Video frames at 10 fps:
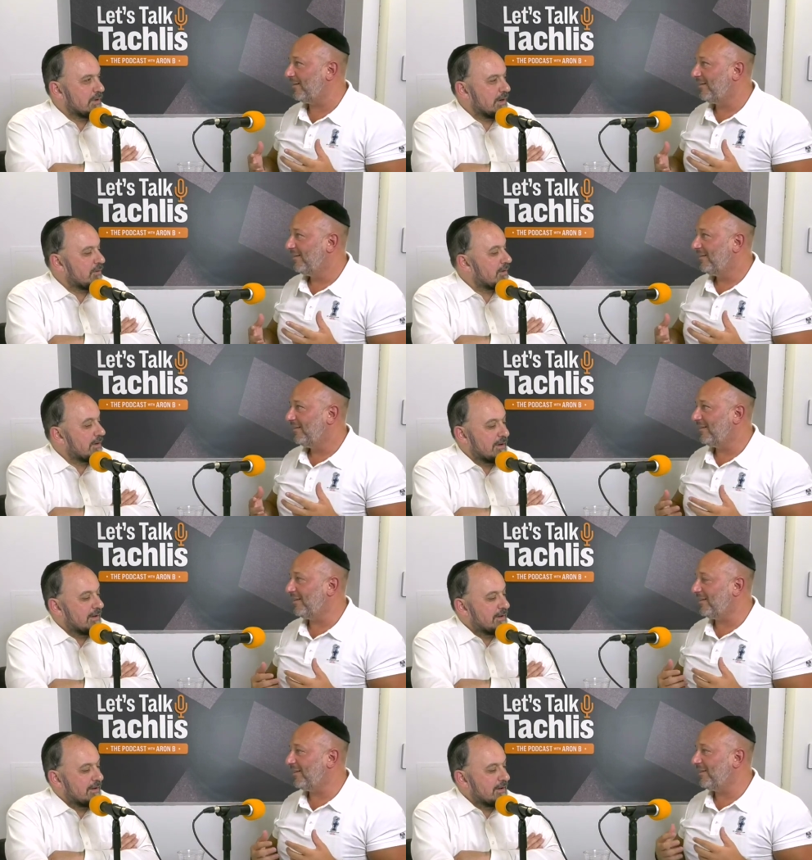Speaker 1: Wow.
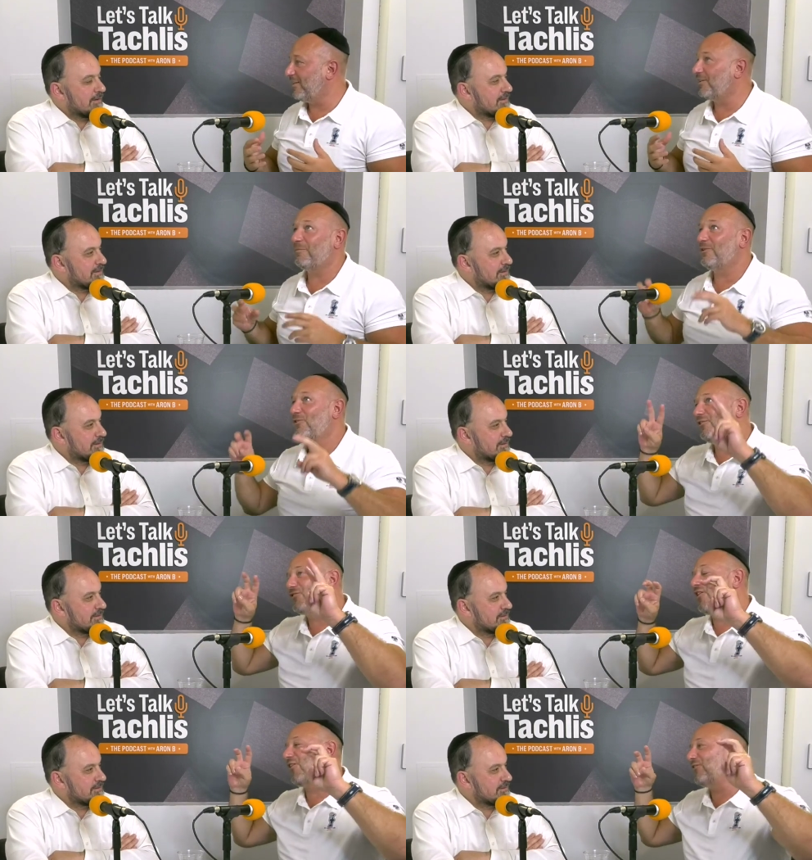The, the, the, you're,
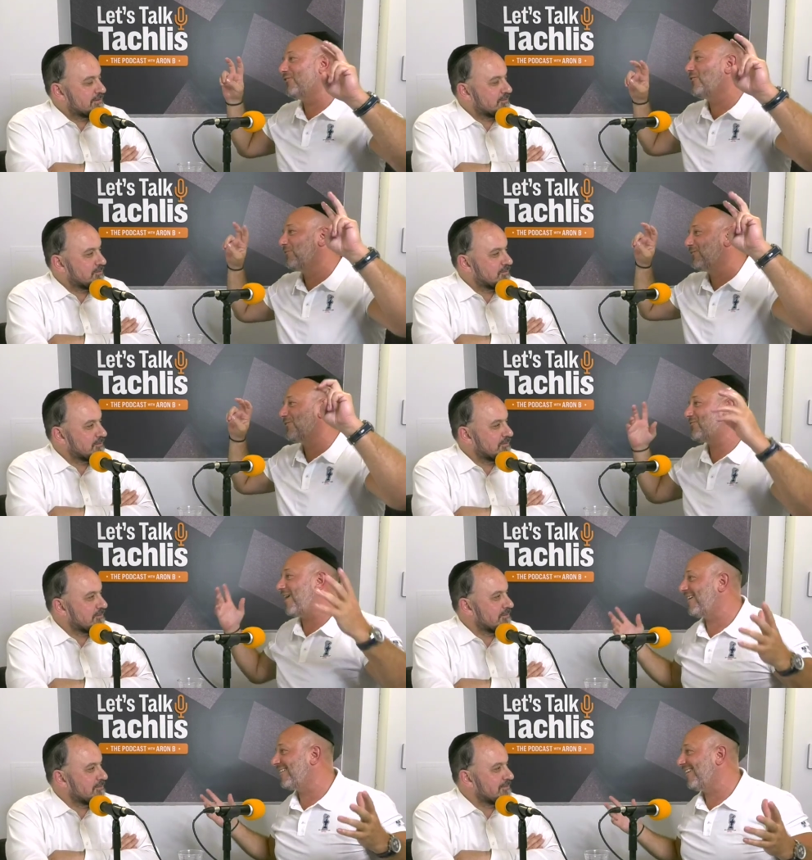sorry, you're going to the
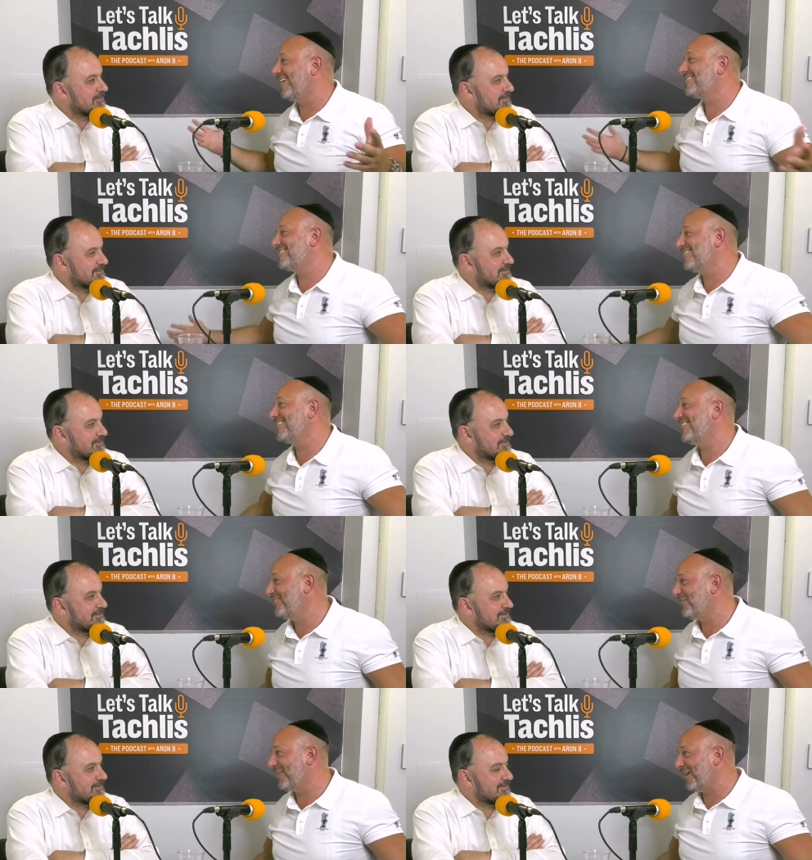Schwache class. Okay, you
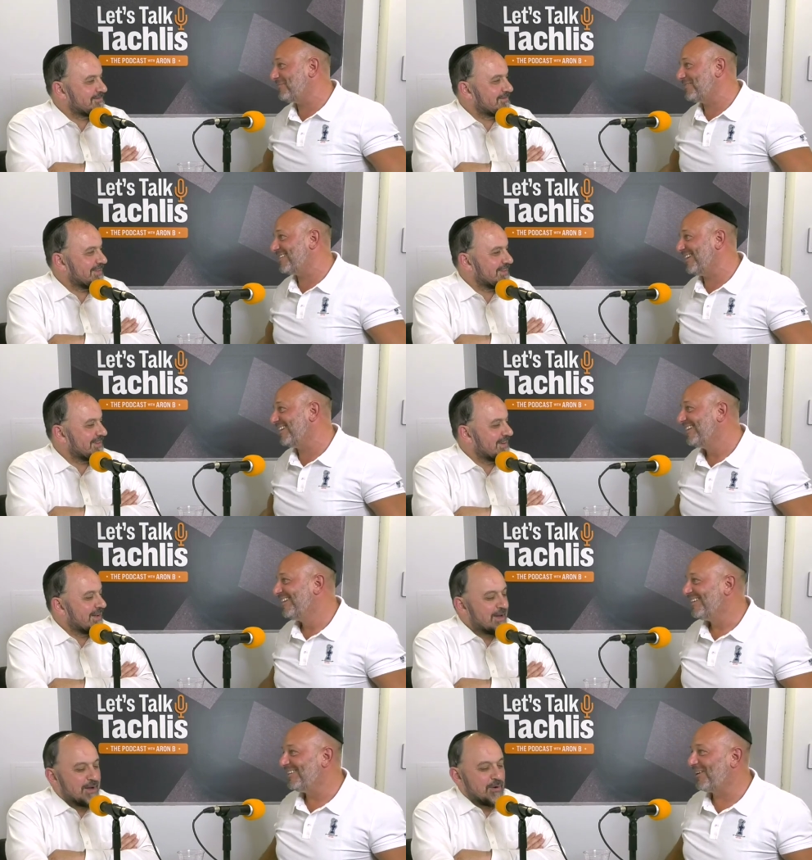know what happens right. then.
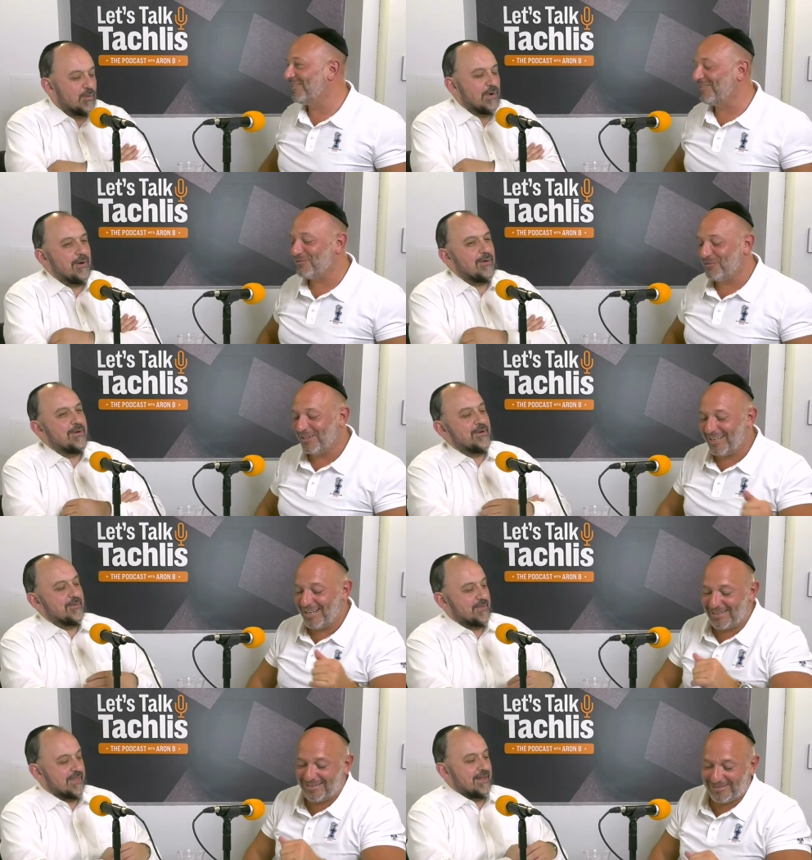None of wow. us want
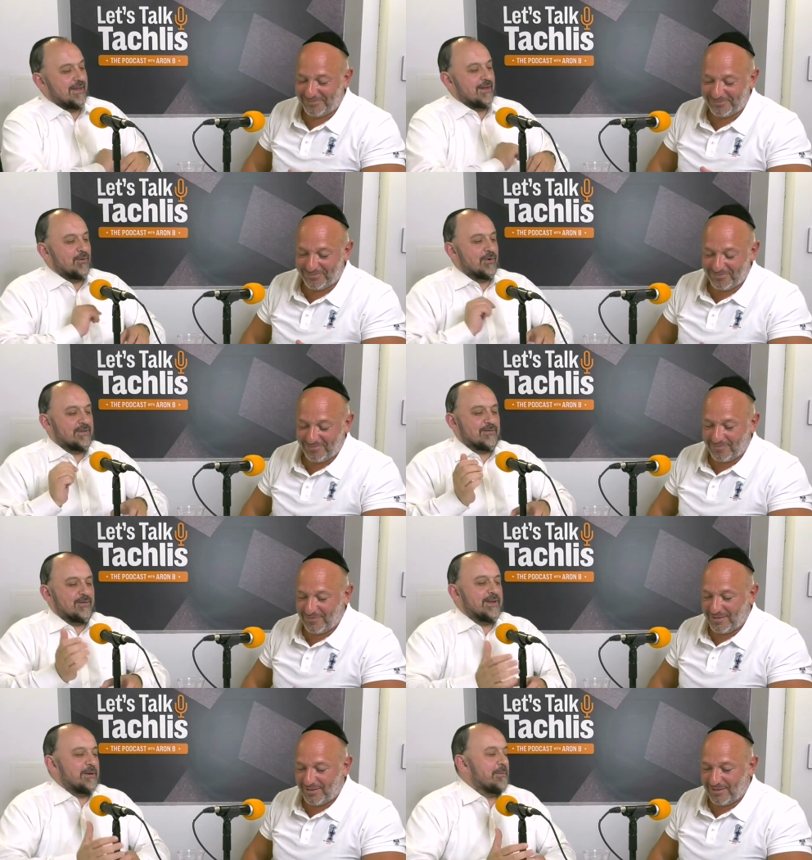
Speaker 2: that. Well, it's
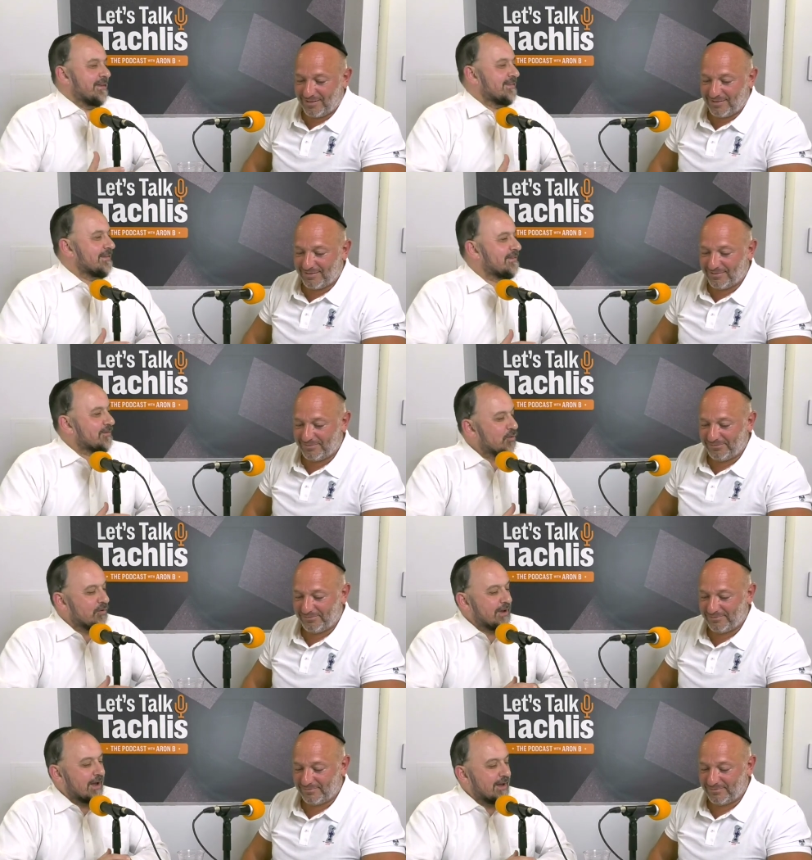really an amazing
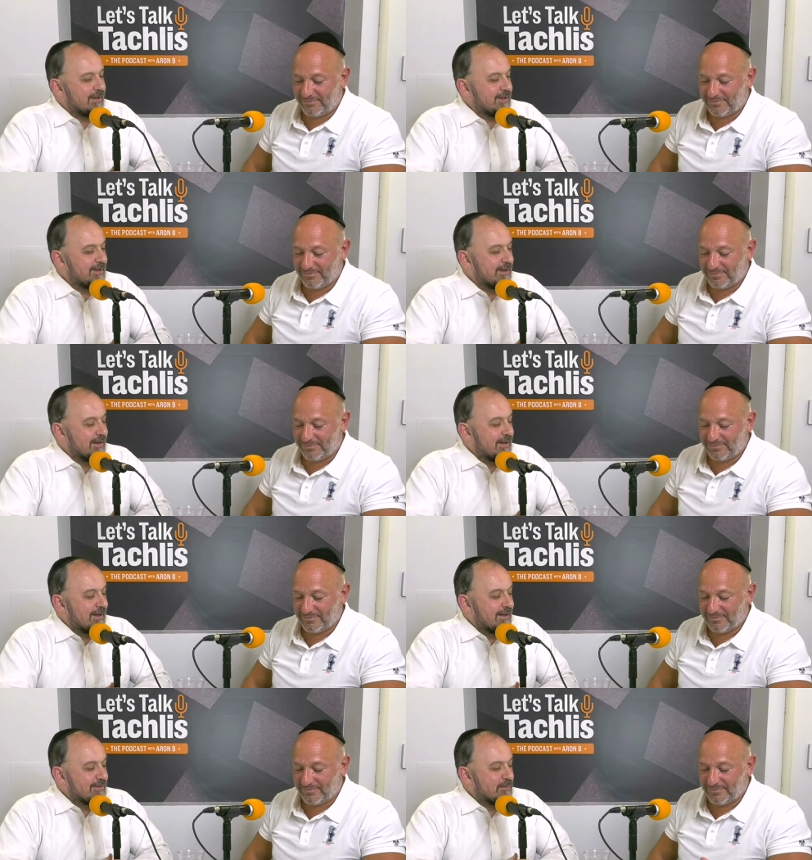story. I
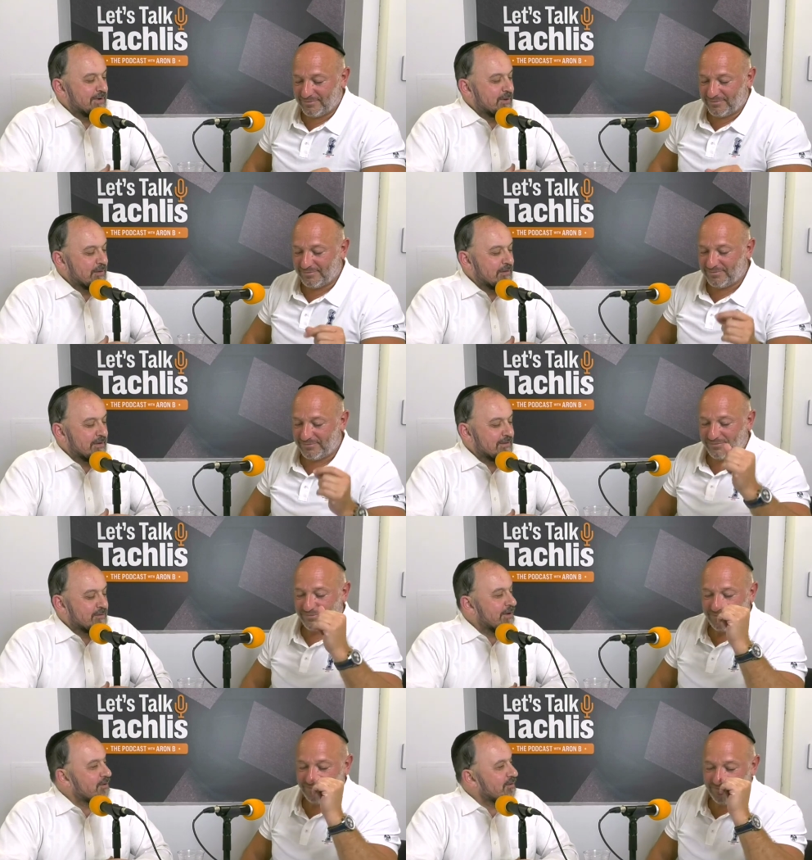it's a pity we have a
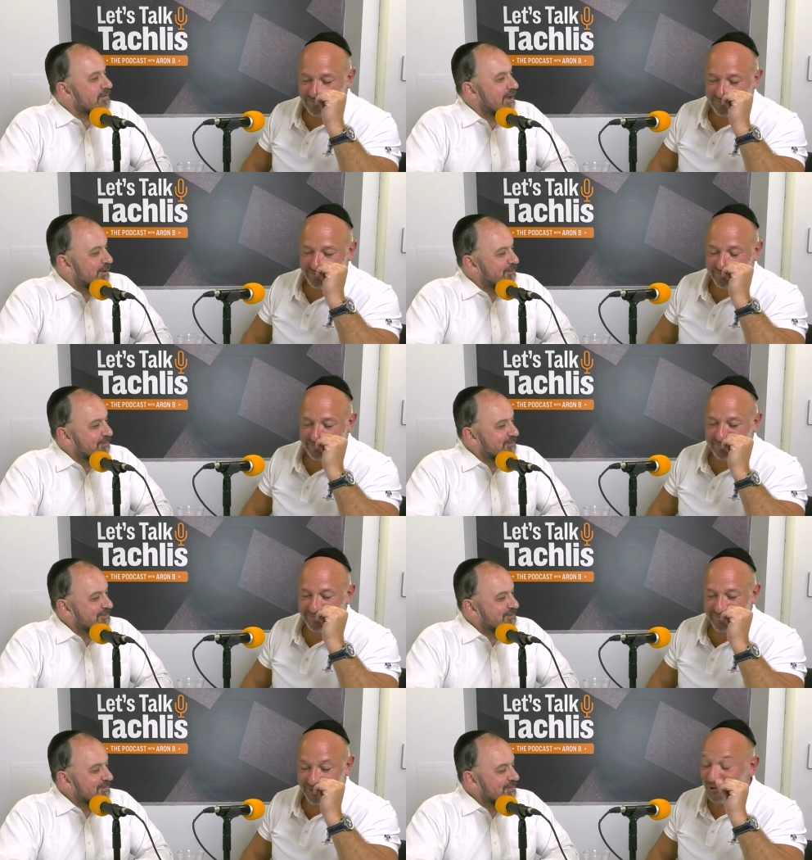constraint of time.
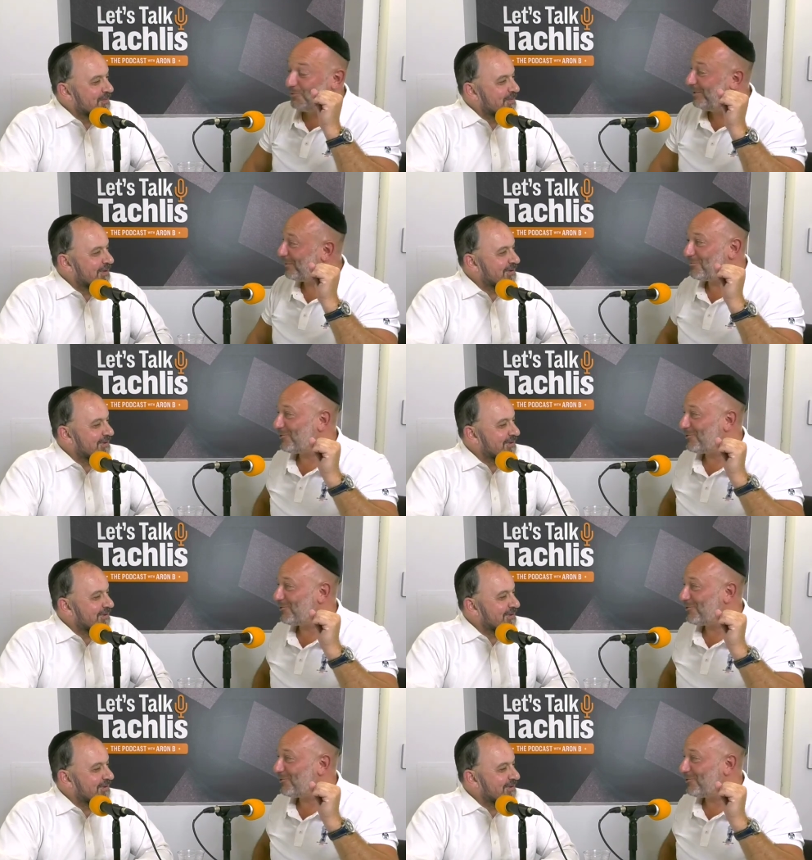Do we? I'm